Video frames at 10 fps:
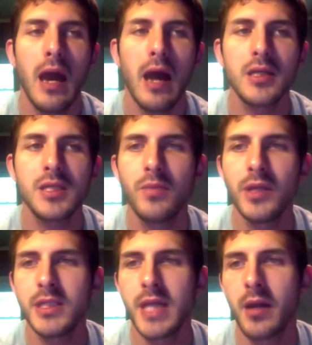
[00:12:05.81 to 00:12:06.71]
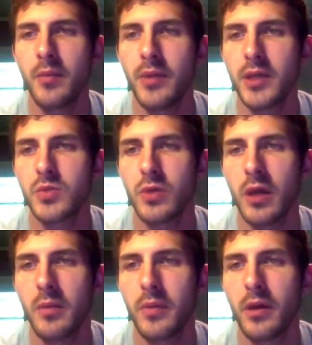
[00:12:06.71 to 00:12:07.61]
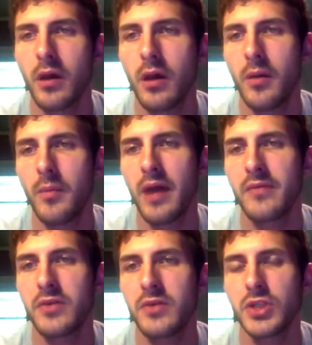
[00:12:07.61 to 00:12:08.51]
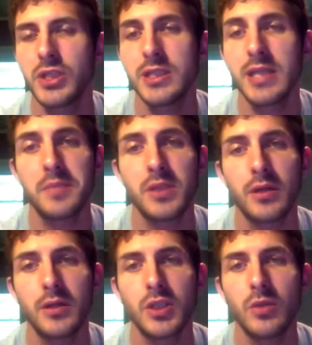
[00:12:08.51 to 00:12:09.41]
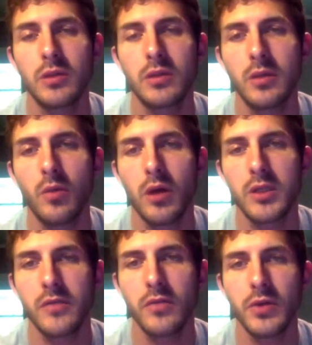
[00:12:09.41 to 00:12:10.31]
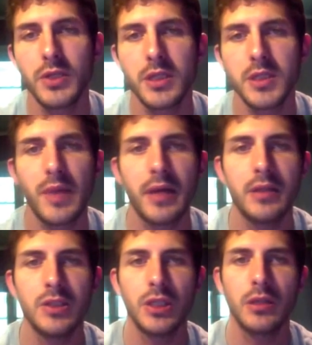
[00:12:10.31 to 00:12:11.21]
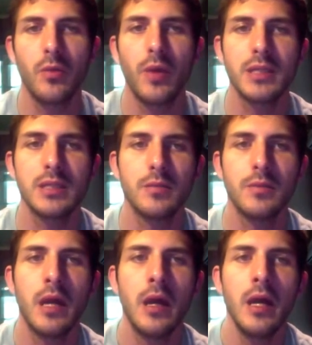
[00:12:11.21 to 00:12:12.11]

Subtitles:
Allison bends down and picks one up. After she steps on it, she quickly walks over to her son's bed and gently wakes him.